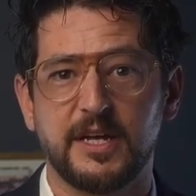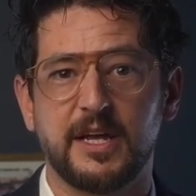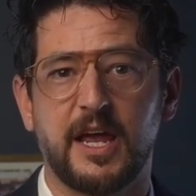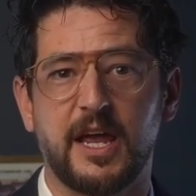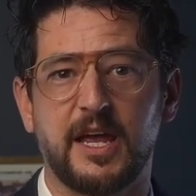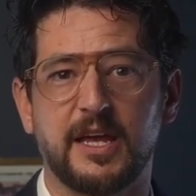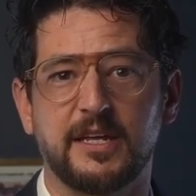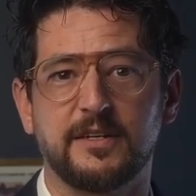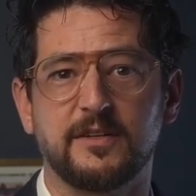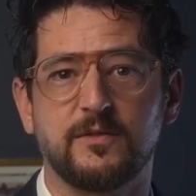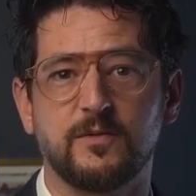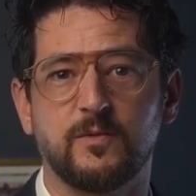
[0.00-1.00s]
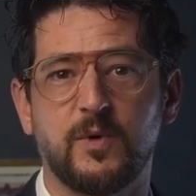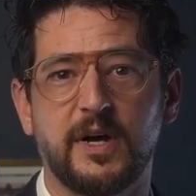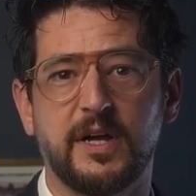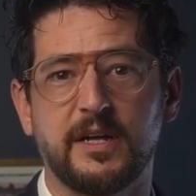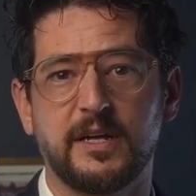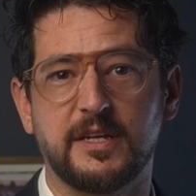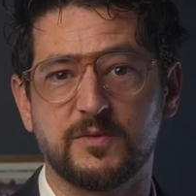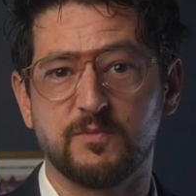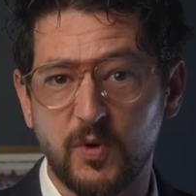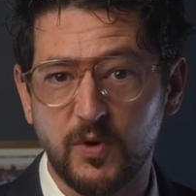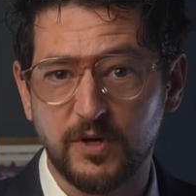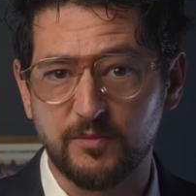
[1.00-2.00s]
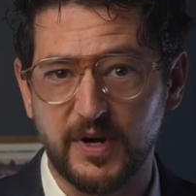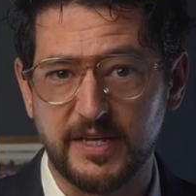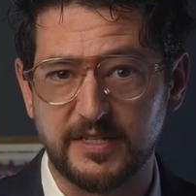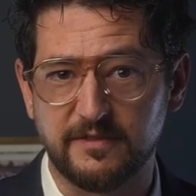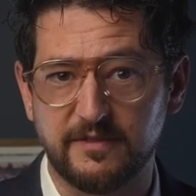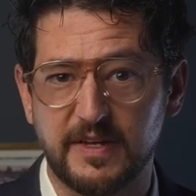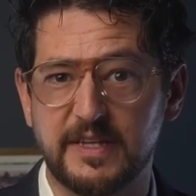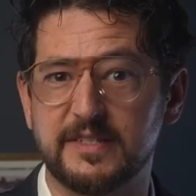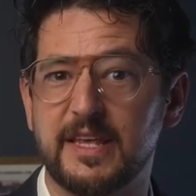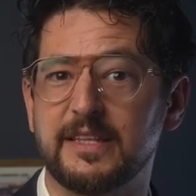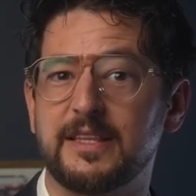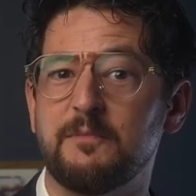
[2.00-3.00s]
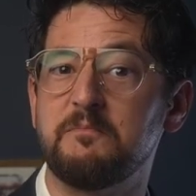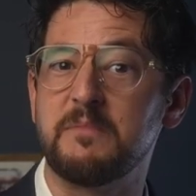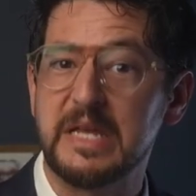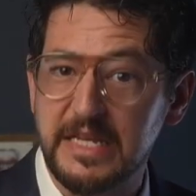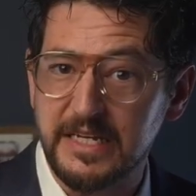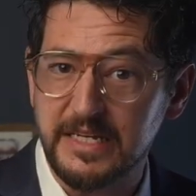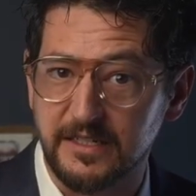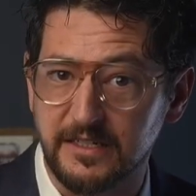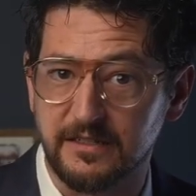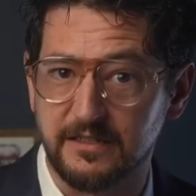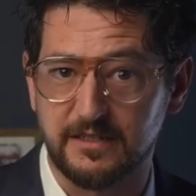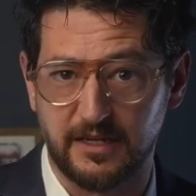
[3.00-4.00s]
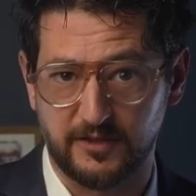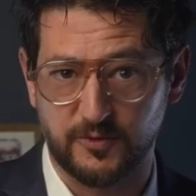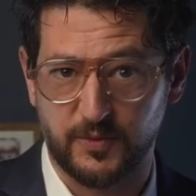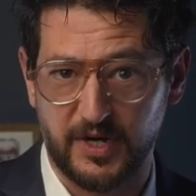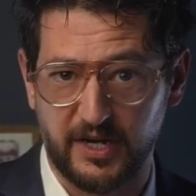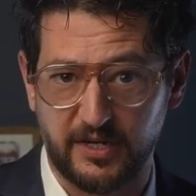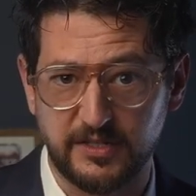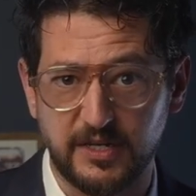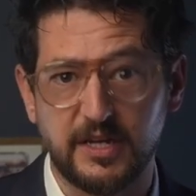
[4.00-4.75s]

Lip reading: And what is more impressive is that the median sales price